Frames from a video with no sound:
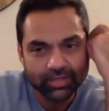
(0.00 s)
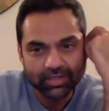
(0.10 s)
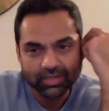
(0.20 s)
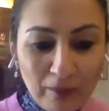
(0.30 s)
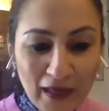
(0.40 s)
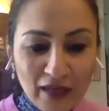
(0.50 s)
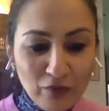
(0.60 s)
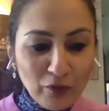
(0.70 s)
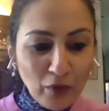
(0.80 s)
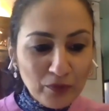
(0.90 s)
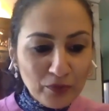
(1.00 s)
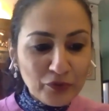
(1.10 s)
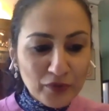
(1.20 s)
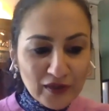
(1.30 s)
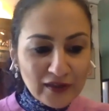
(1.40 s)
Yeah, well, making what
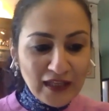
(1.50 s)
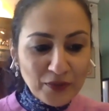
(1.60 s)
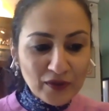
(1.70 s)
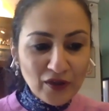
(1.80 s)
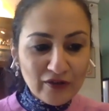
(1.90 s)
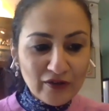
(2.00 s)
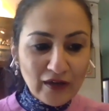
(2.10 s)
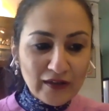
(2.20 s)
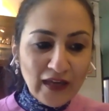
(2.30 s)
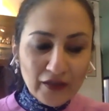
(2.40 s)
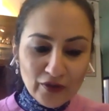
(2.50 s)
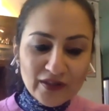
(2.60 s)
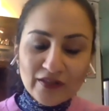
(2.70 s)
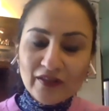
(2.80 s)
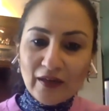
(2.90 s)
Bollywood wouldn't. That's what your
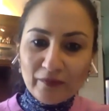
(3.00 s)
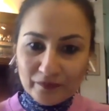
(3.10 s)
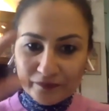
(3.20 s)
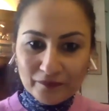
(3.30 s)
Instagram.